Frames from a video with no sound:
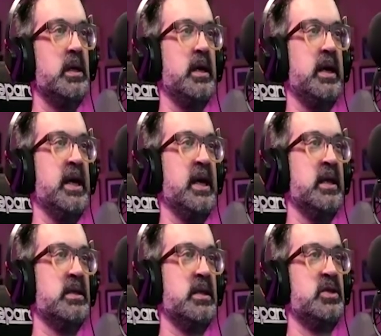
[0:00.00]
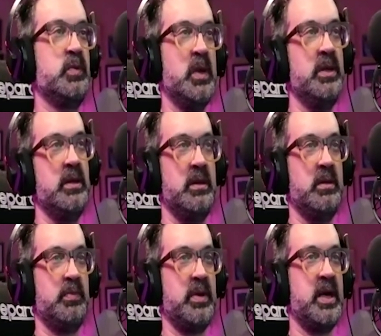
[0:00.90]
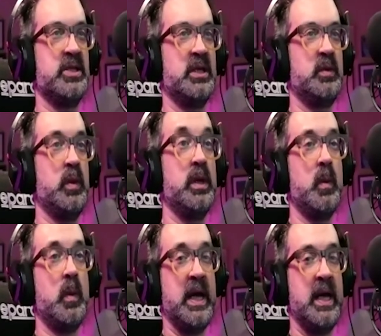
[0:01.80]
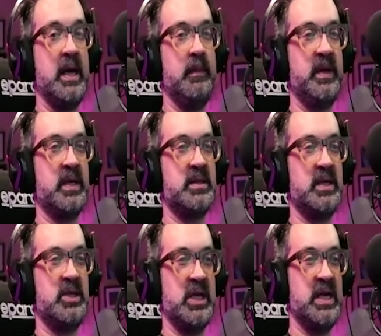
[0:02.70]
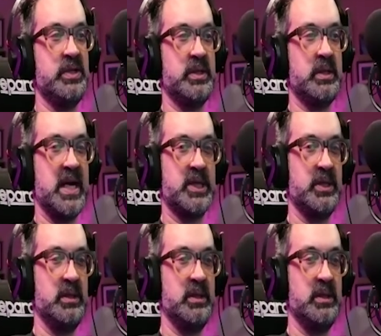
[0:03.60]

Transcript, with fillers: And this one, the project went away because they changed direction,